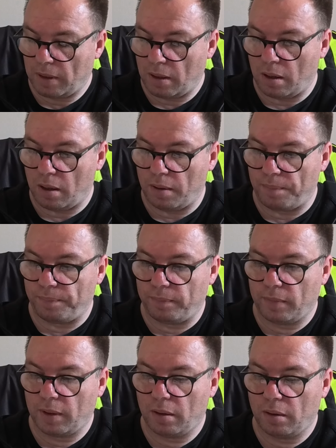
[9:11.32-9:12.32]
the
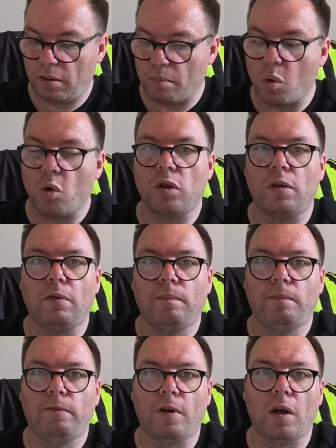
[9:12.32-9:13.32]
more you
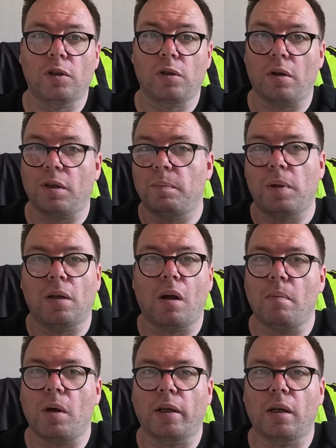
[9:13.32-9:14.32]
fast charge, a bit
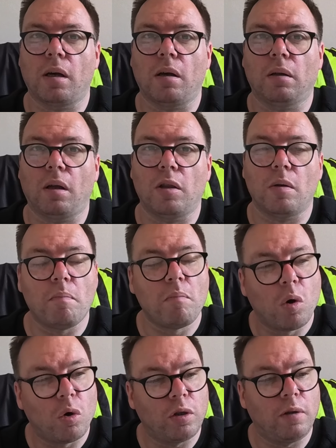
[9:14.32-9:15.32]
like my car, like the
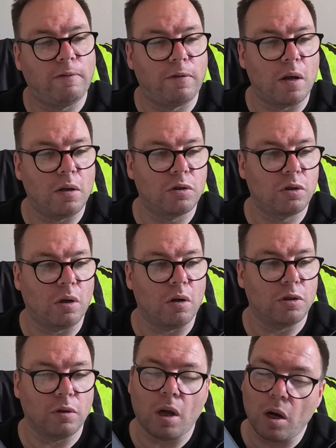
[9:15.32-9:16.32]
more you fast
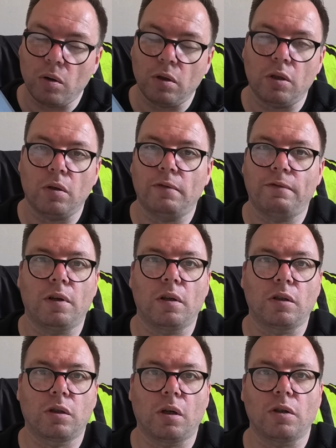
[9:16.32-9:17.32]
charge and only use
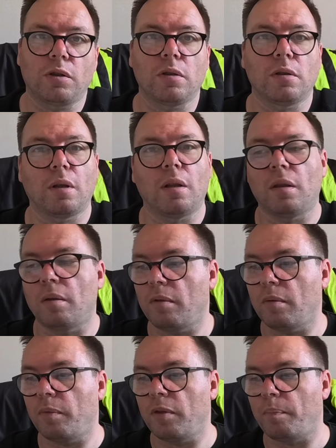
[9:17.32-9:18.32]
fast chargers, then
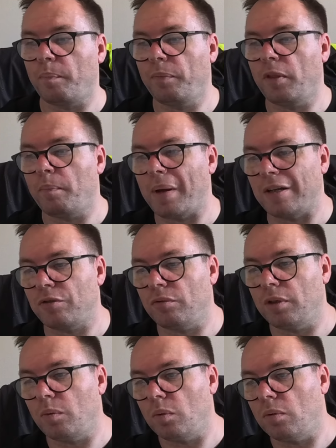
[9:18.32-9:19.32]
the
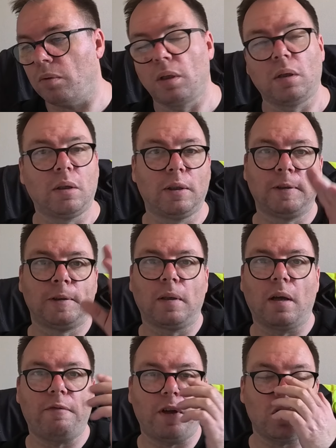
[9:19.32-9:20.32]
battery will
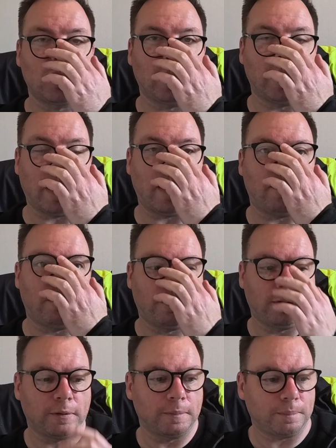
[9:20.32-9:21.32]
eventually have,
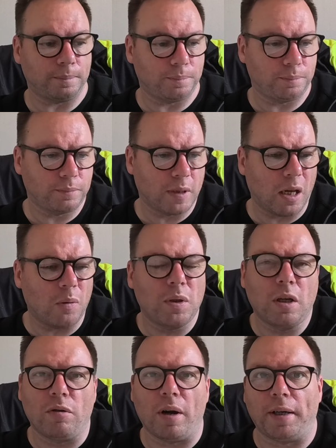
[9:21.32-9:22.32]
it'll
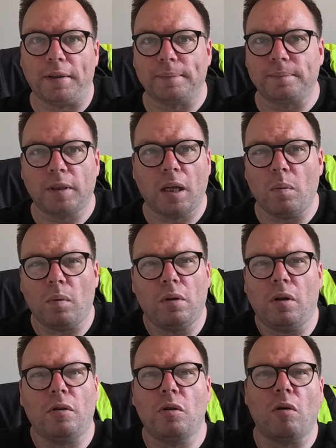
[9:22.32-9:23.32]
degrade. It,
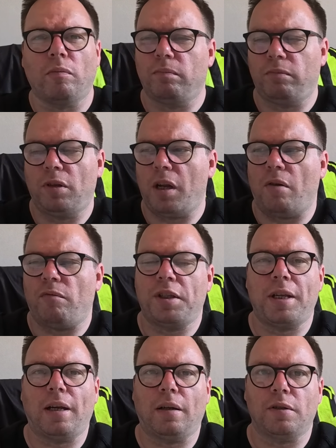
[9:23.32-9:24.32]
not, you know,
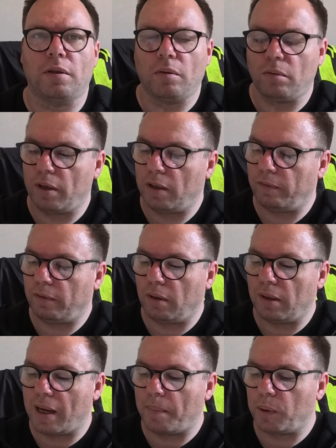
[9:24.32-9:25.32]
ridiculous or anything
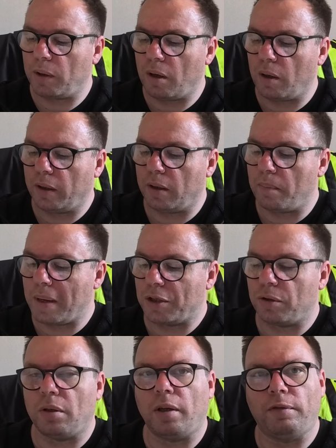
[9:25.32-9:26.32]
like that, but I could
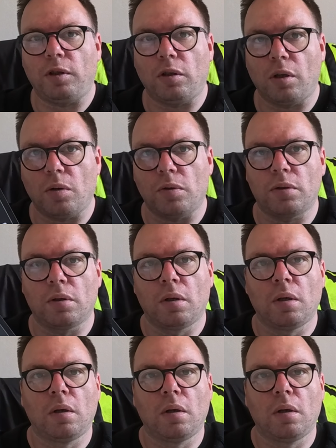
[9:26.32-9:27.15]
imagine if you use